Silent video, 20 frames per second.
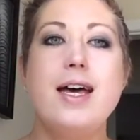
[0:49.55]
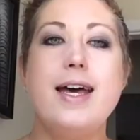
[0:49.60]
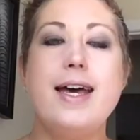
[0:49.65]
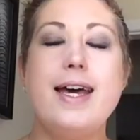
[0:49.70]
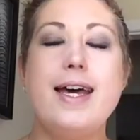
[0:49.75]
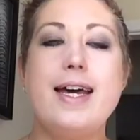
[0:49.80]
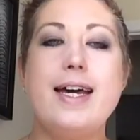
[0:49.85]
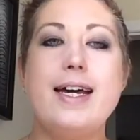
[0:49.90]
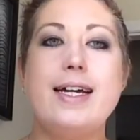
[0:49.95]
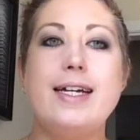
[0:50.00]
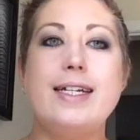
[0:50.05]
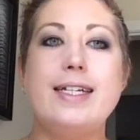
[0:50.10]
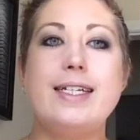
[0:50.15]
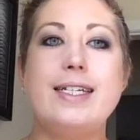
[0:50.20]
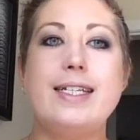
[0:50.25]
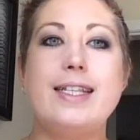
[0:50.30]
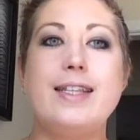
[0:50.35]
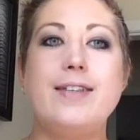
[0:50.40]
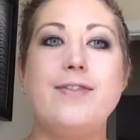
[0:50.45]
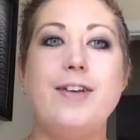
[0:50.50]

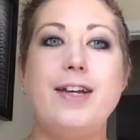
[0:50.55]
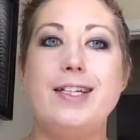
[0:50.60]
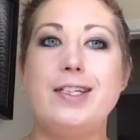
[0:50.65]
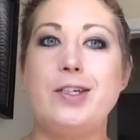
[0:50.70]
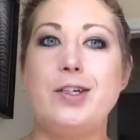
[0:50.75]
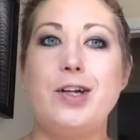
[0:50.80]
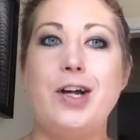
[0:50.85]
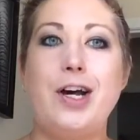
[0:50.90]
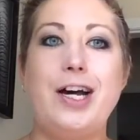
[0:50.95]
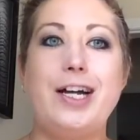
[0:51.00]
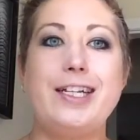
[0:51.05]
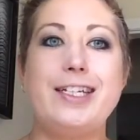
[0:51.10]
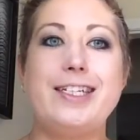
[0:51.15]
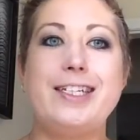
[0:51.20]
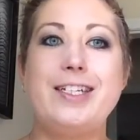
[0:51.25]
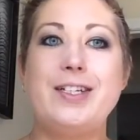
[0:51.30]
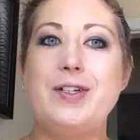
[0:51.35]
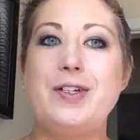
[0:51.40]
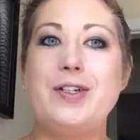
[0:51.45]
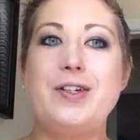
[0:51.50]
And the fates are
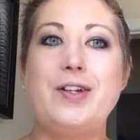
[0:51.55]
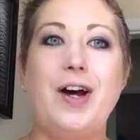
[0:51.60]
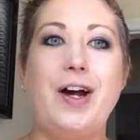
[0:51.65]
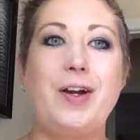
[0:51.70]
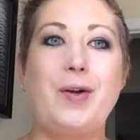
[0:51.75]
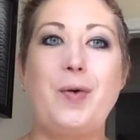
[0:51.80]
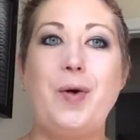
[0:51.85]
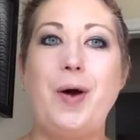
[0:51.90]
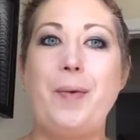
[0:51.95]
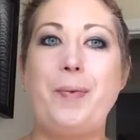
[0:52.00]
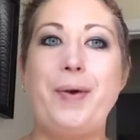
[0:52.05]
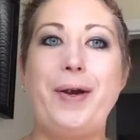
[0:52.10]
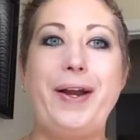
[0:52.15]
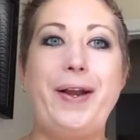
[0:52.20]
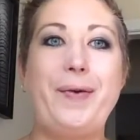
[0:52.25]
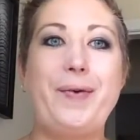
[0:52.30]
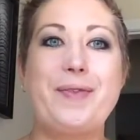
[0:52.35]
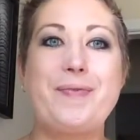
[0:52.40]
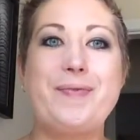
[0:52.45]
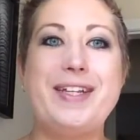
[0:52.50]
not
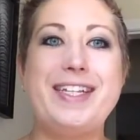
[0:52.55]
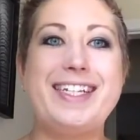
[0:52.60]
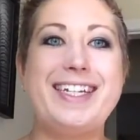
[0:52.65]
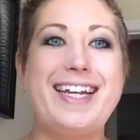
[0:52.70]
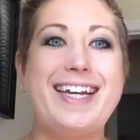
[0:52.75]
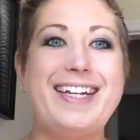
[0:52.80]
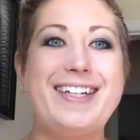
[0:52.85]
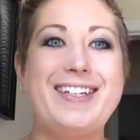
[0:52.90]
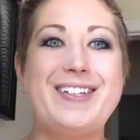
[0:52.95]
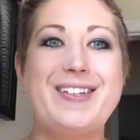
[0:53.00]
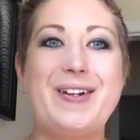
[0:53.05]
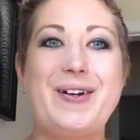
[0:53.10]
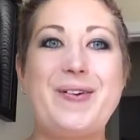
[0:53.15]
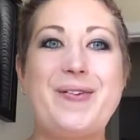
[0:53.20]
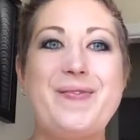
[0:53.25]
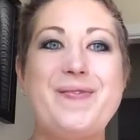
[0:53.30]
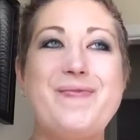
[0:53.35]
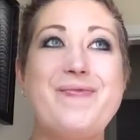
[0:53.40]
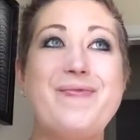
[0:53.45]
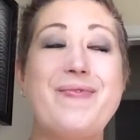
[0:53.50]
cooperating with me today, so